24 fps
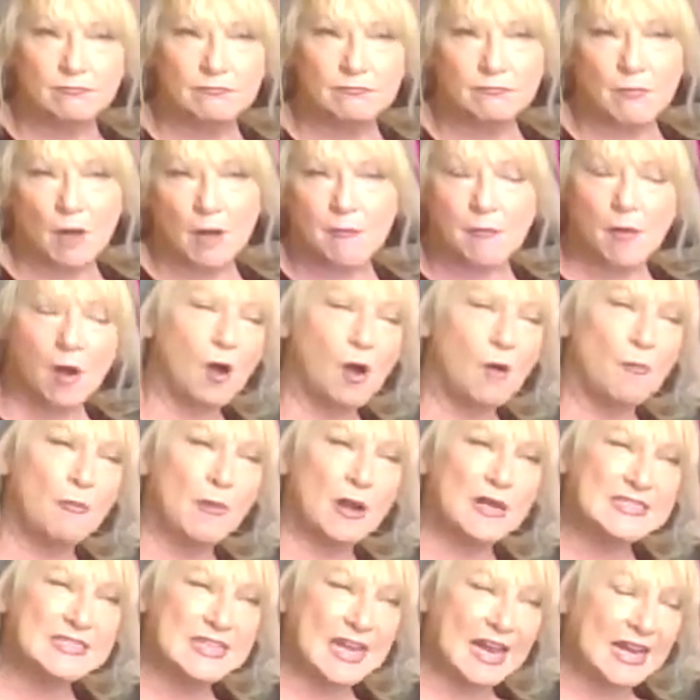My mom,
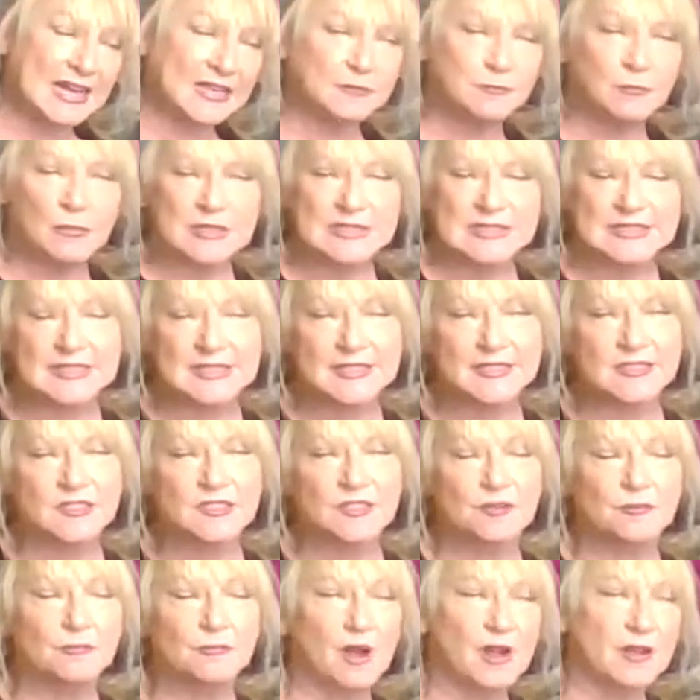my dad, my
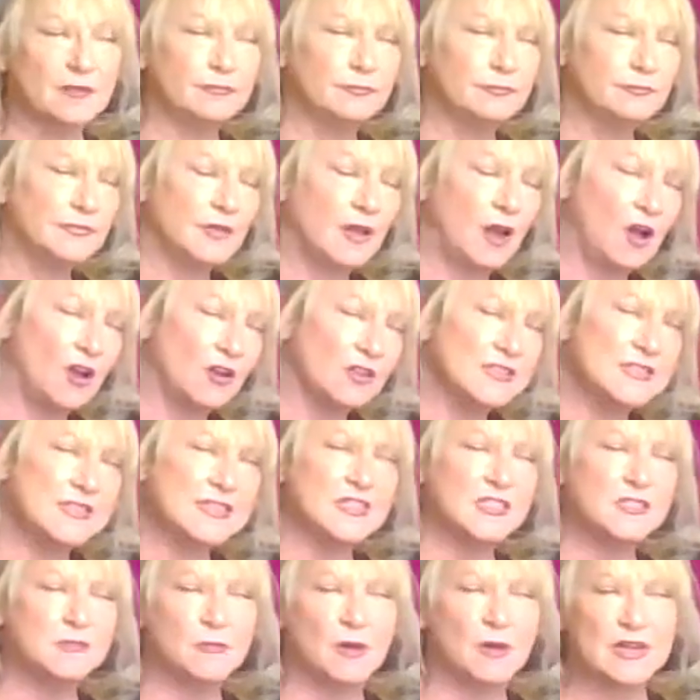sister, my
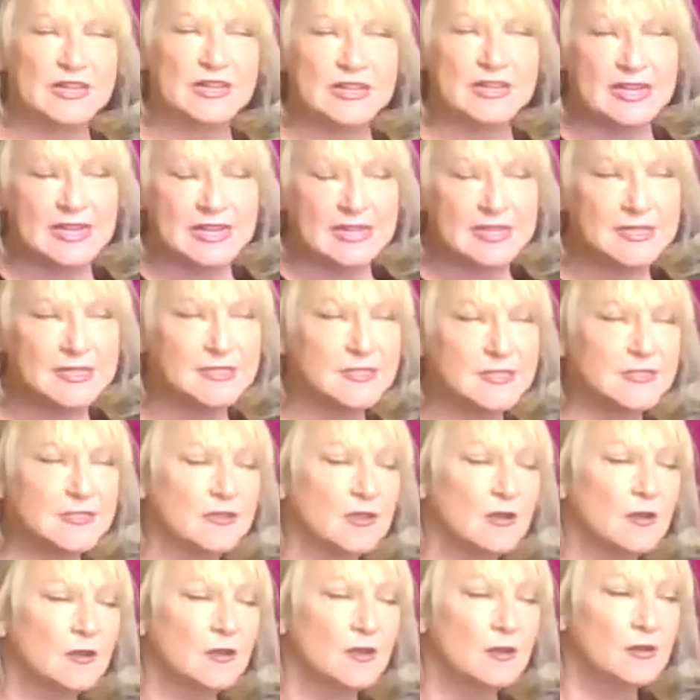aunties, my niece,
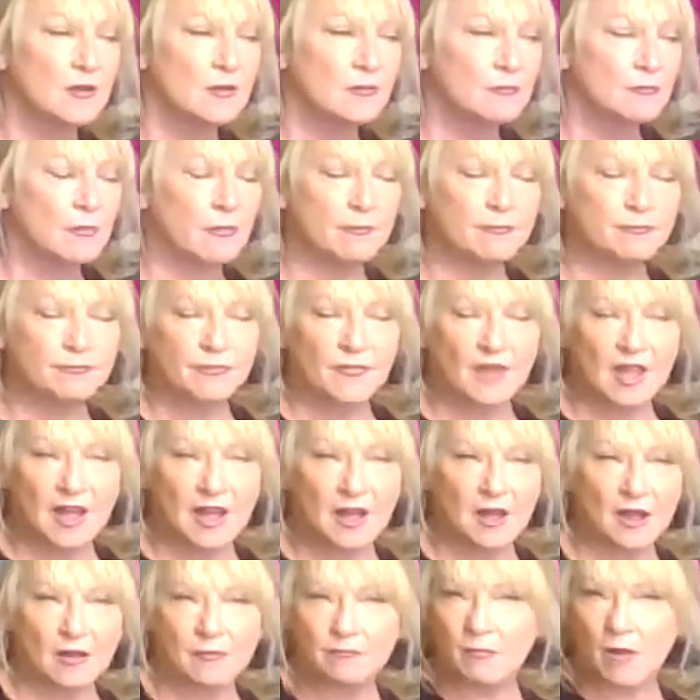
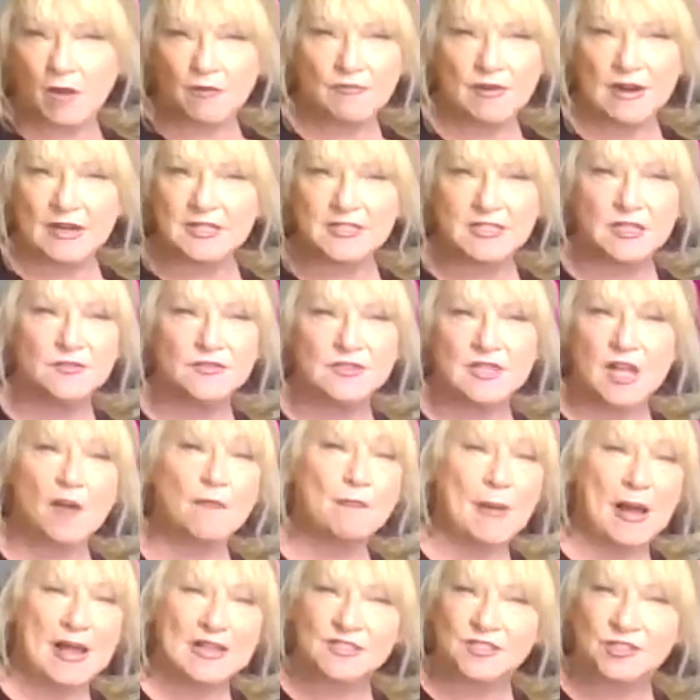my relatives that
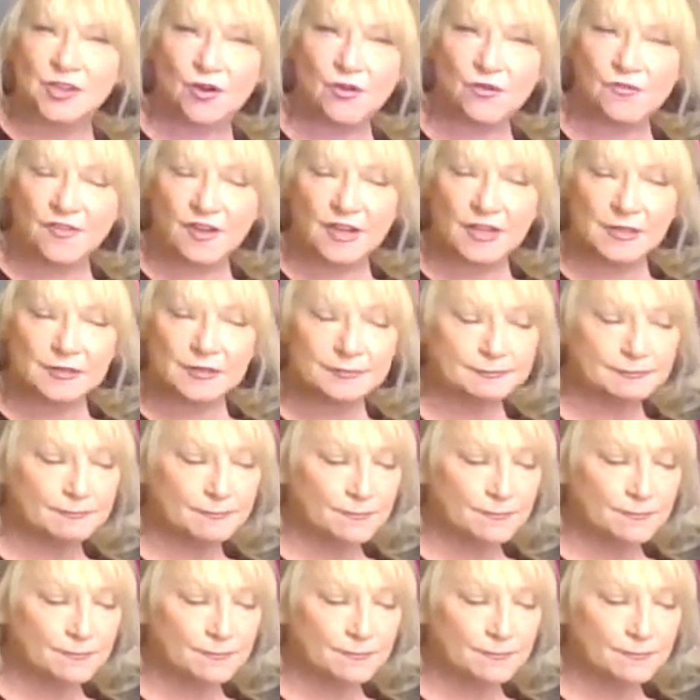have passed over.